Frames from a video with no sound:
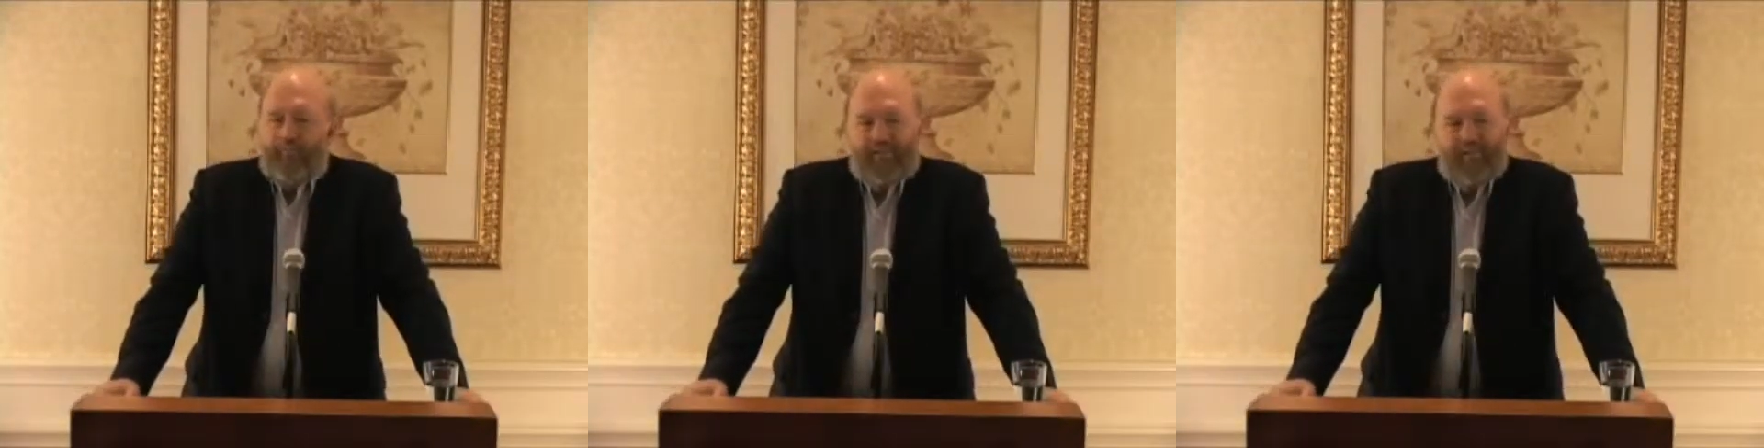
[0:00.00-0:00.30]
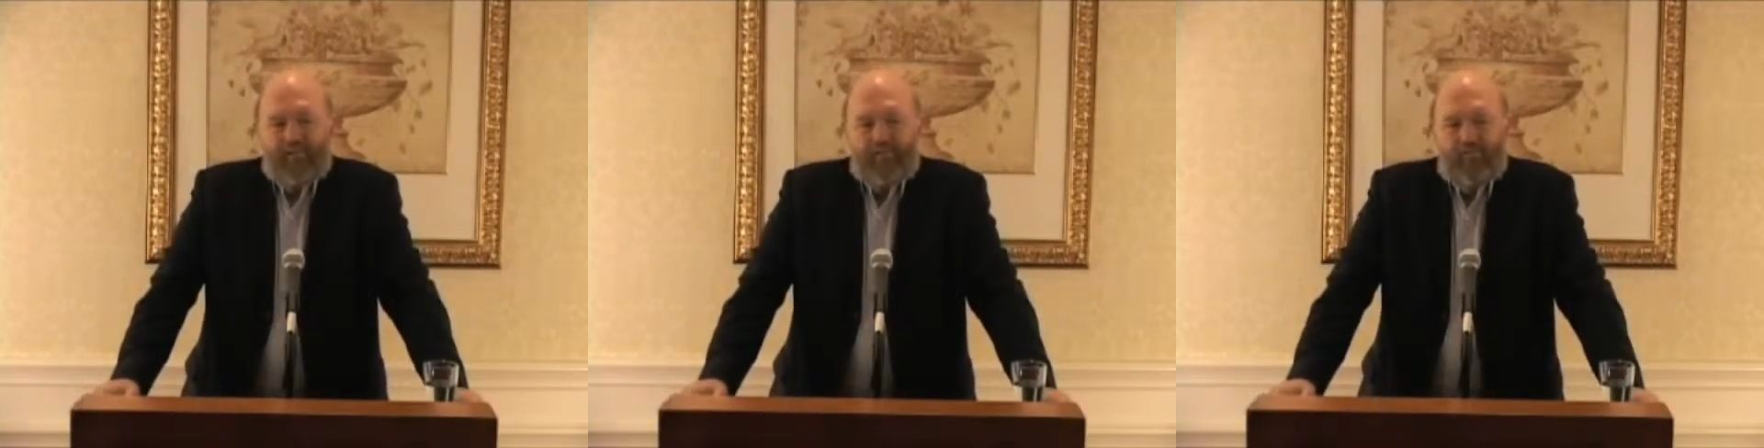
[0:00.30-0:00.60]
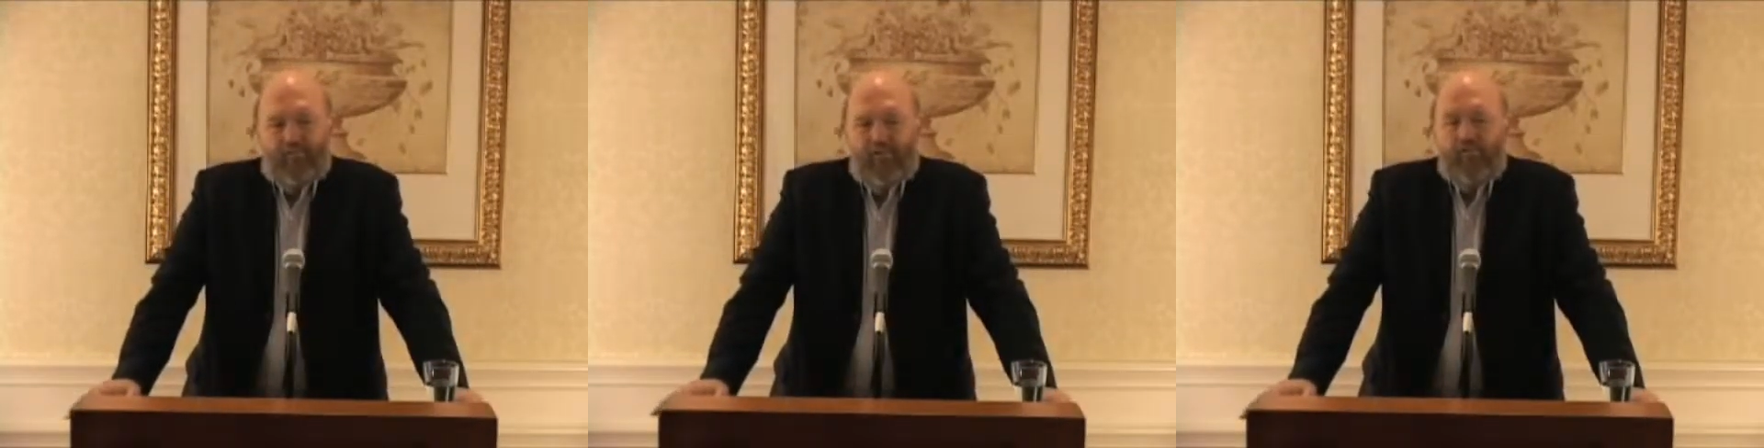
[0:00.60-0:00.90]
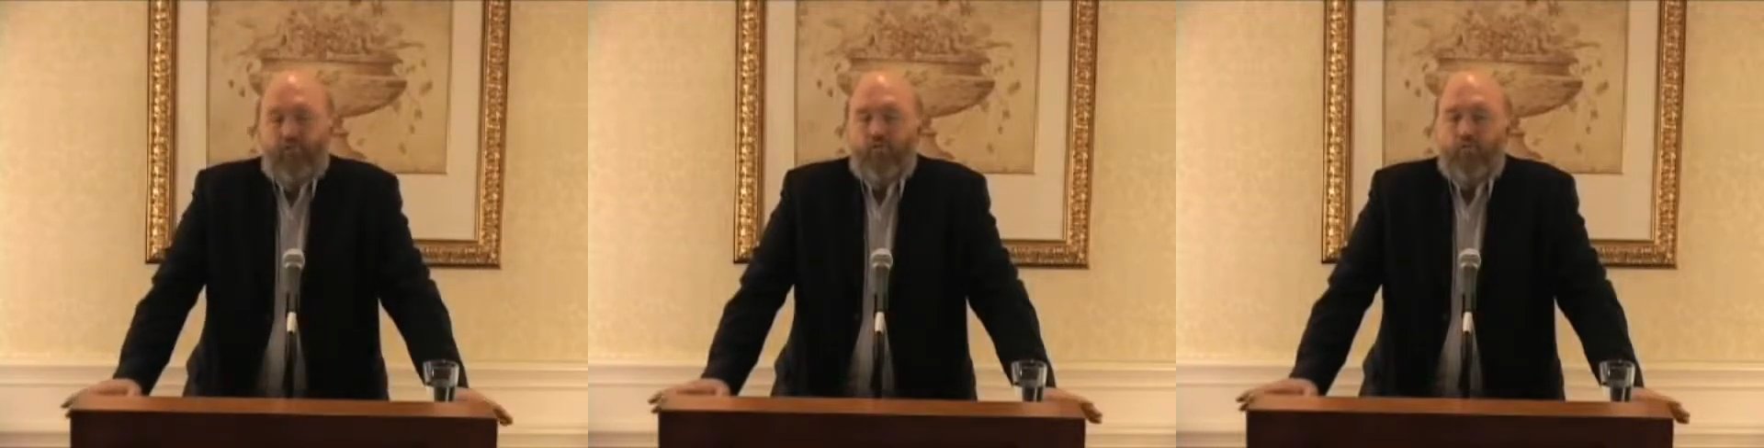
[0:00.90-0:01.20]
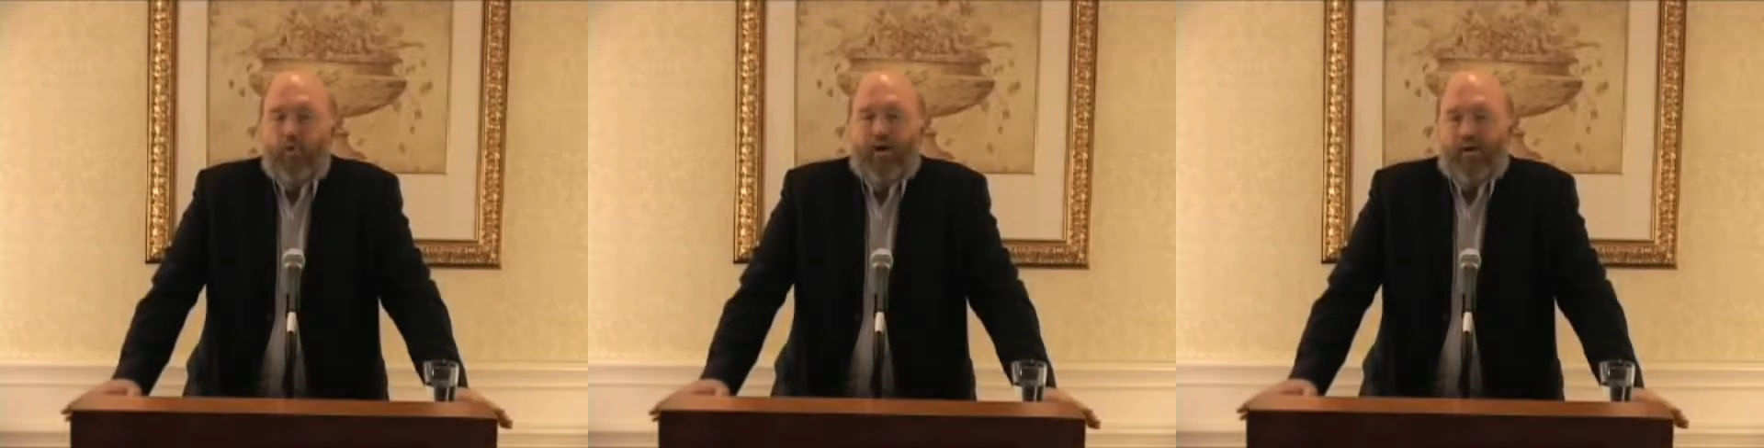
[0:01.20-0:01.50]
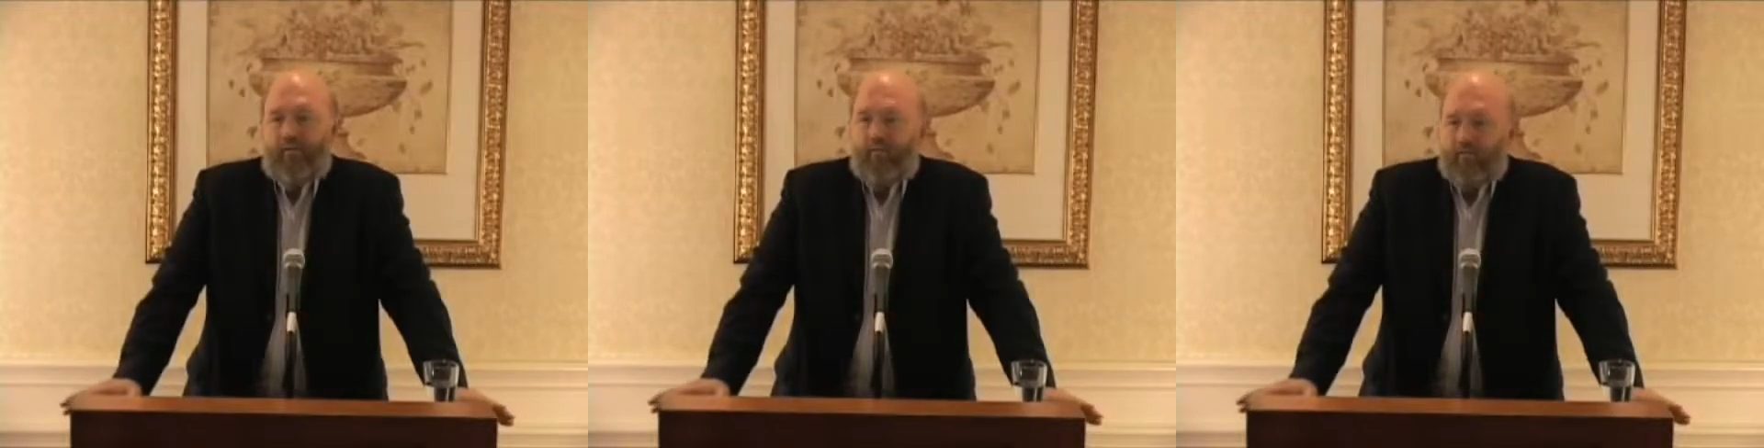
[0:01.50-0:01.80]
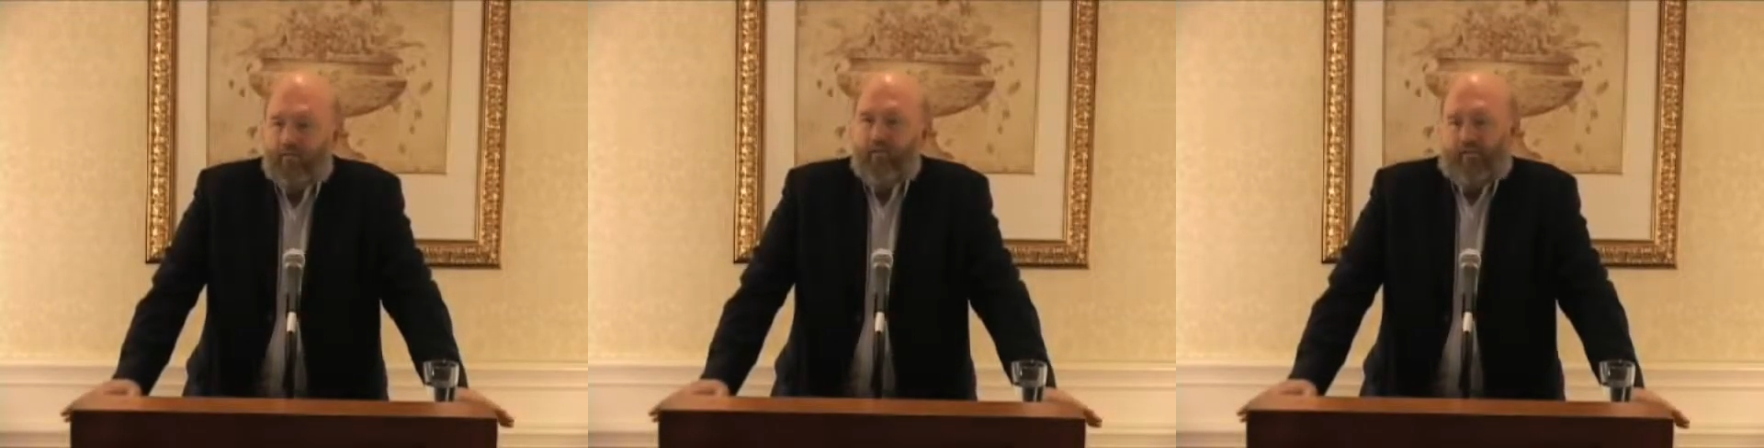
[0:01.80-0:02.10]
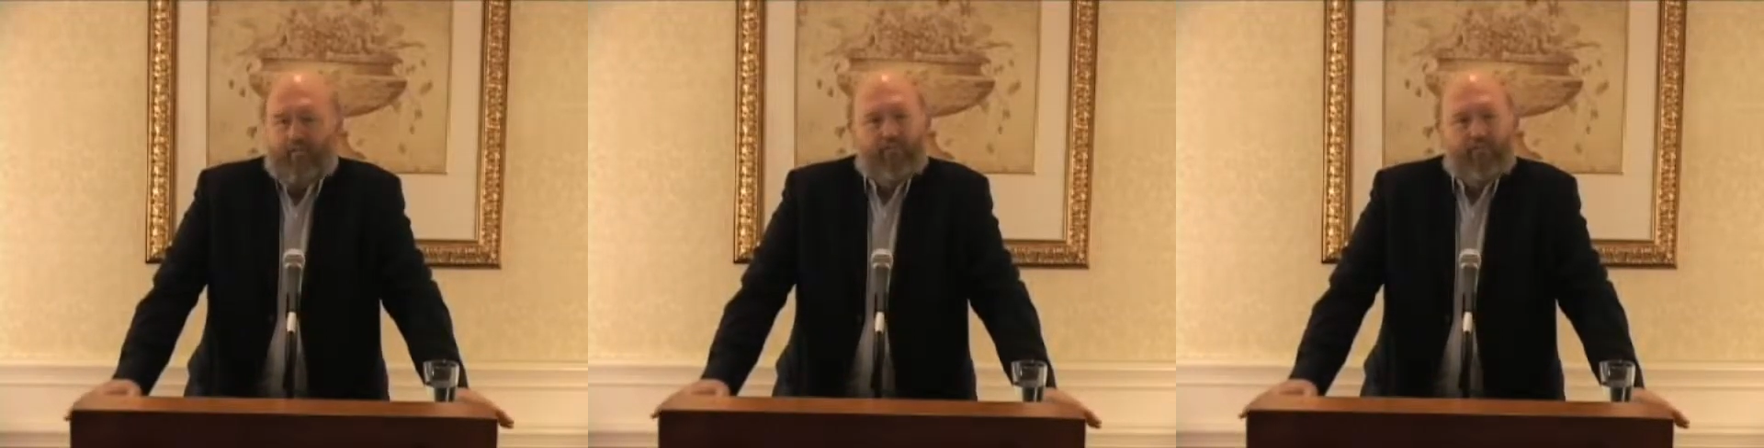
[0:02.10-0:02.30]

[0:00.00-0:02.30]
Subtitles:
but it doesn't tell you why you're sick